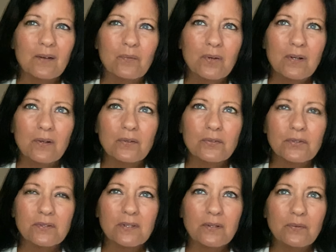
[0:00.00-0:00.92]
what else
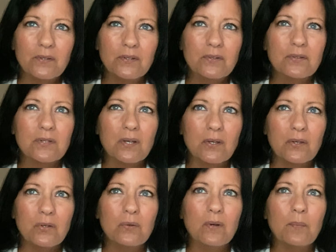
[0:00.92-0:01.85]
was I going to tell
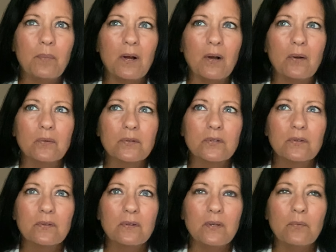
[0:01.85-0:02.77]
you about
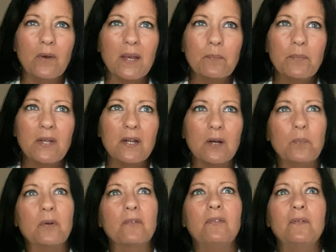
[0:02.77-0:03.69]
the ramping
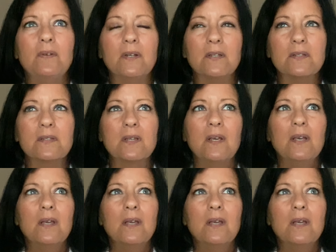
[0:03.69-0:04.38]
up of events?